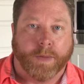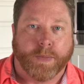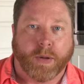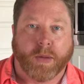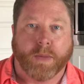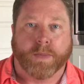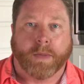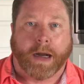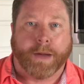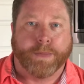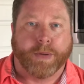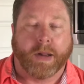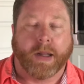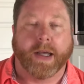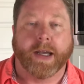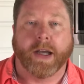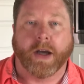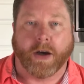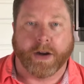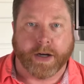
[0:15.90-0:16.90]
my
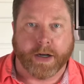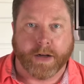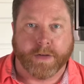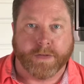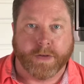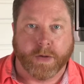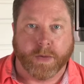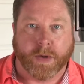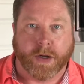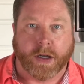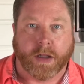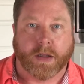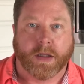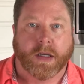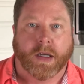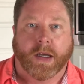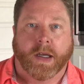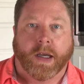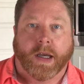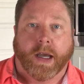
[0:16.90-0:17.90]
play on it, if you will.
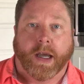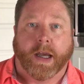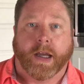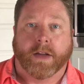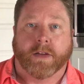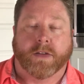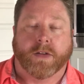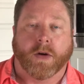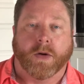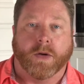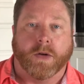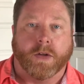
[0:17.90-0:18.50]
And so,